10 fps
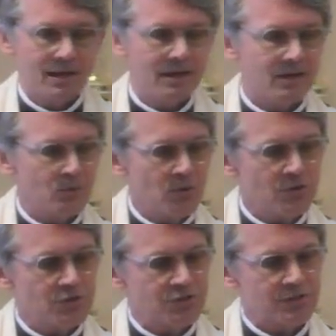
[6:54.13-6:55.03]
In other
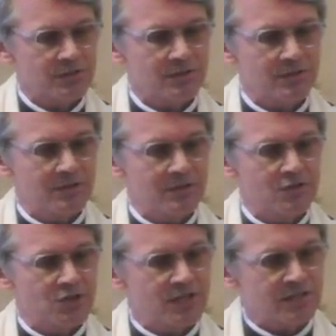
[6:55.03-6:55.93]
words,
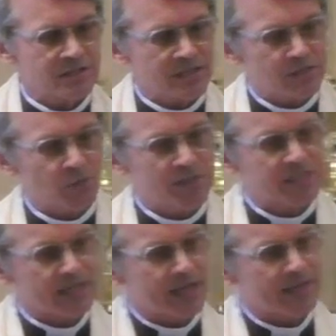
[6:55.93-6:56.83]
Jesus says once
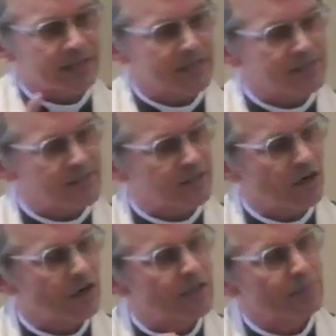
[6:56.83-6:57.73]
again that his
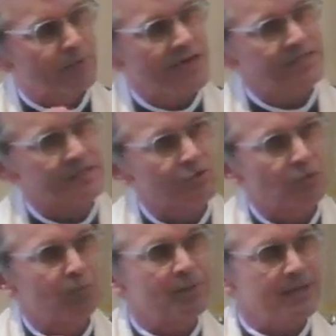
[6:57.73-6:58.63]
incarnate presence
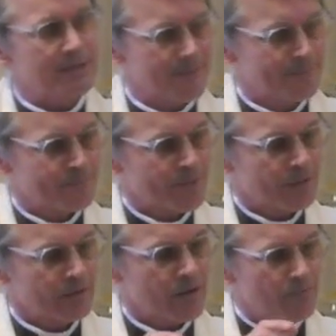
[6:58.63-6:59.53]
will be
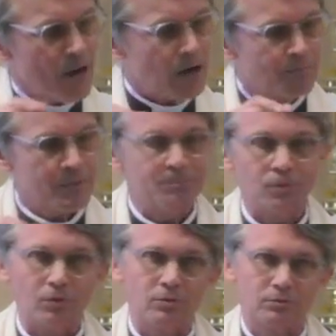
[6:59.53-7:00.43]
among
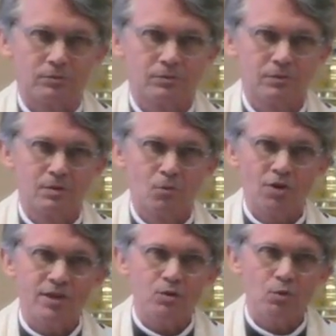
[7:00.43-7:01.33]
people more than